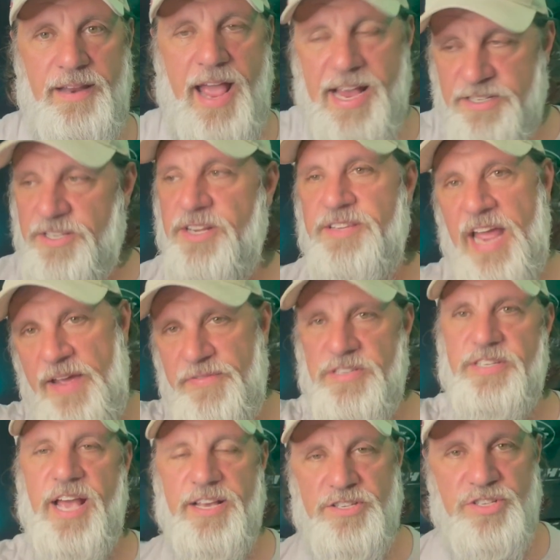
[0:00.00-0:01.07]
Ashtyn
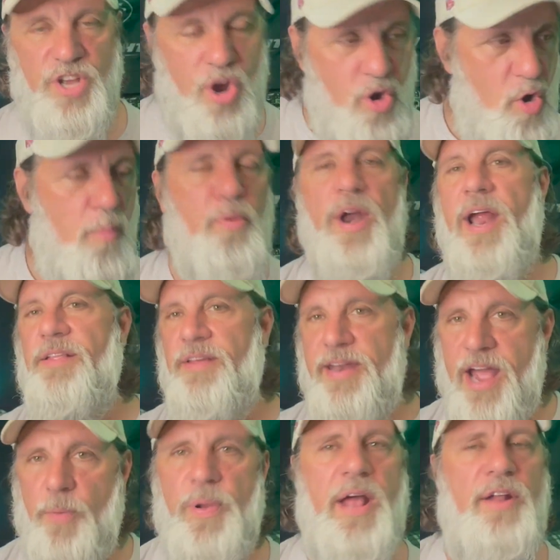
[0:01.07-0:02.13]
Davis has two. Brandon,
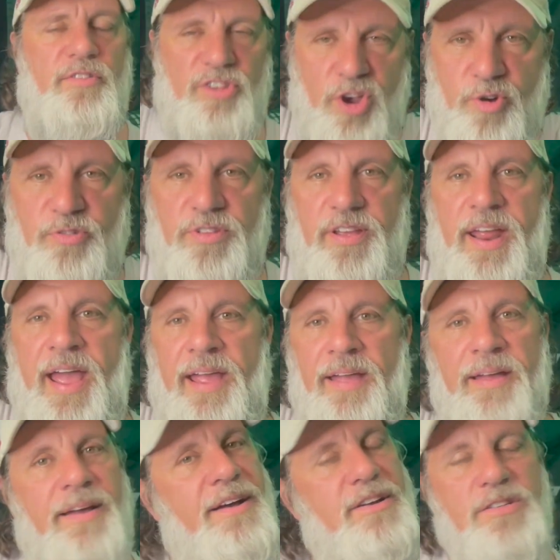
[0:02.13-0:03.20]
we had two today.
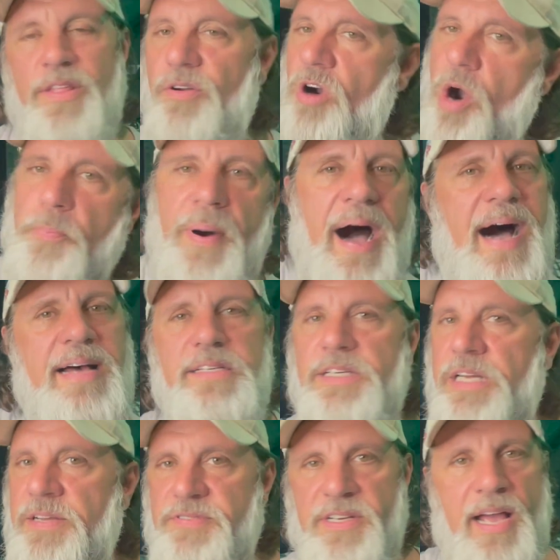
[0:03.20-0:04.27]
There are
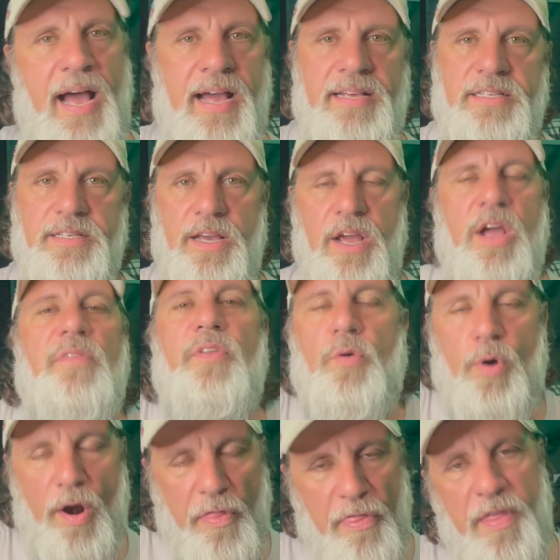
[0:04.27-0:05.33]
positives, guys. There
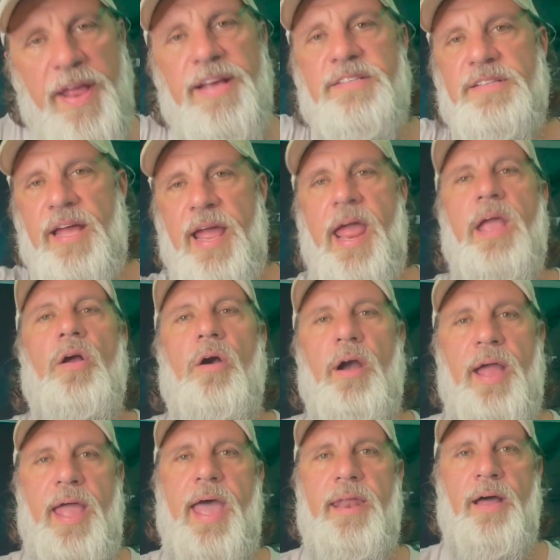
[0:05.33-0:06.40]
are things to hang our
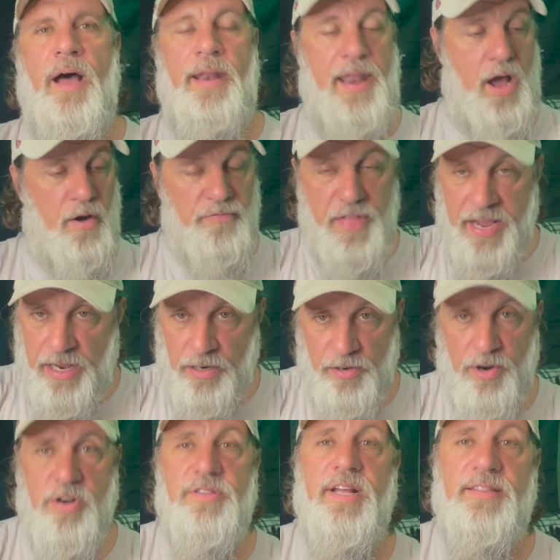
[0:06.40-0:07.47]
hat on. Now, if they could
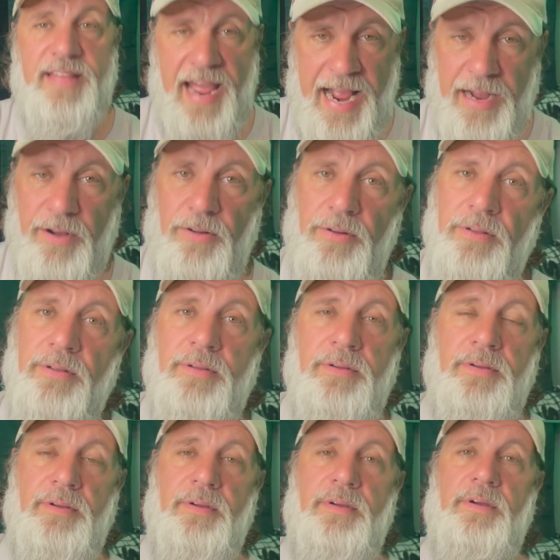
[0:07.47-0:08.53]
learn to tackle,
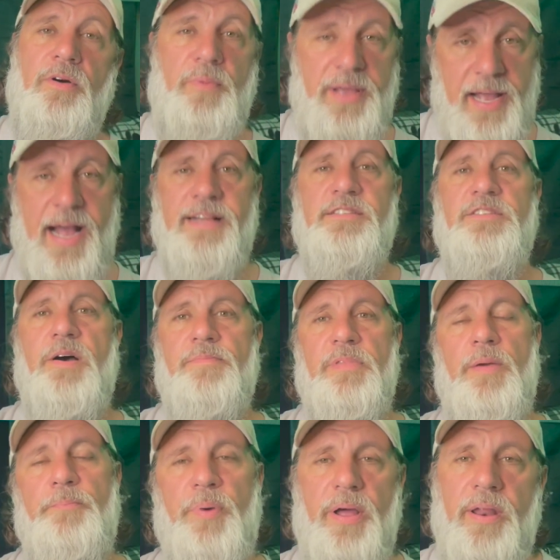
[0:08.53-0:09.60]
we got
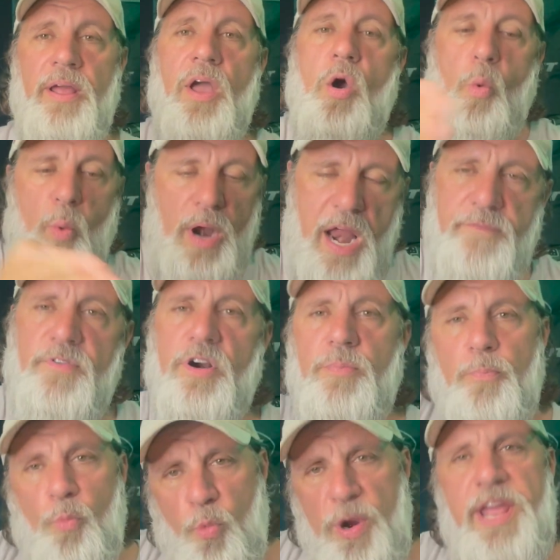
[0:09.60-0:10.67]
something. But whenever
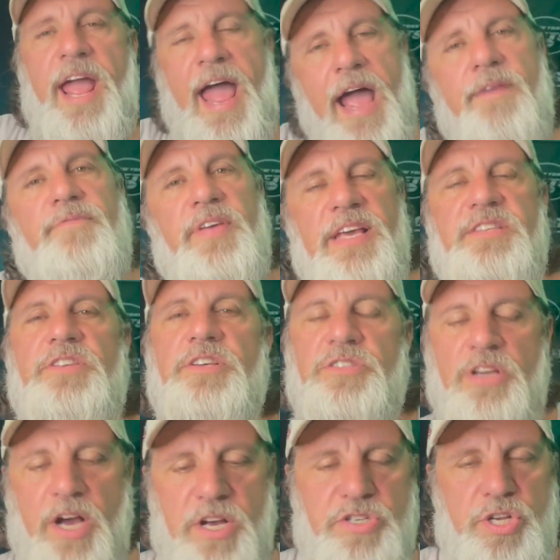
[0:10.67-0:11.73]
we have these
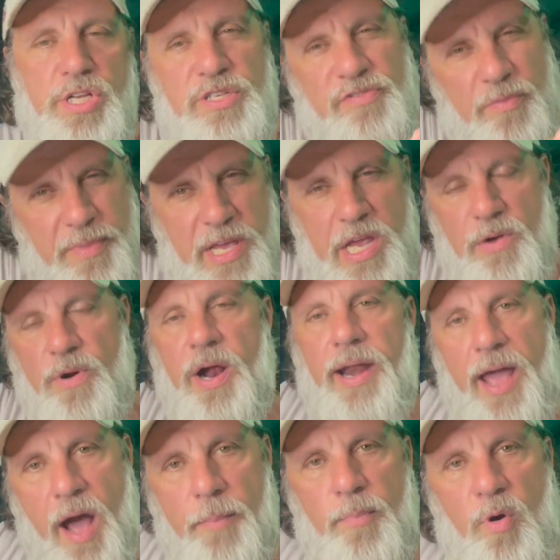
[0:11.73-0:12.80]
discussions from here on
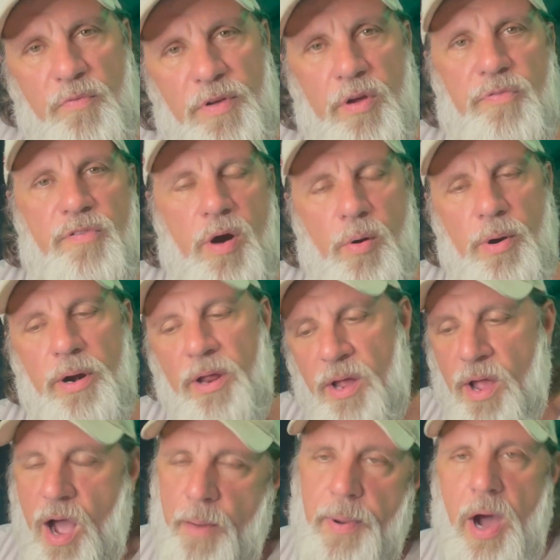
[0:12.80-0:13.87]
out moving forward
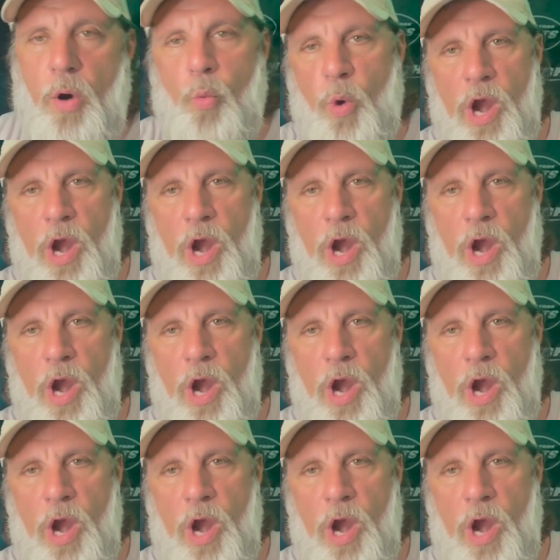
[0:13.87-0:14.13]
about